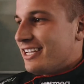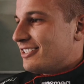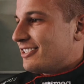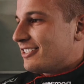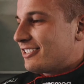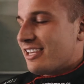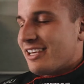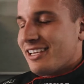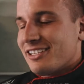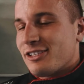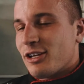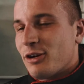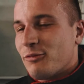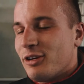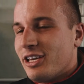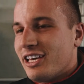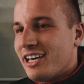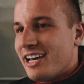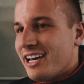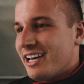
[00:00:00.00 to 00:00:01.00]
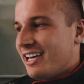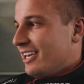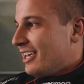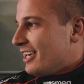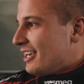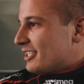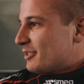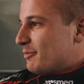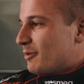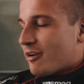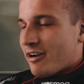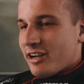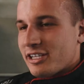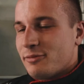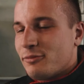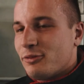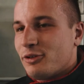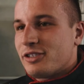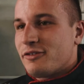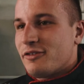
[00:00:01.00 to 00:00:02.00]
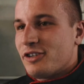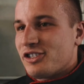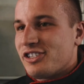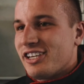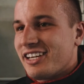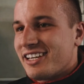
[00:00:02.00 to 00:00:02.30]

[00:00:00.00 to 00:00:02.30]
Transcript: just stoked we uh, Smeg Racing boys finished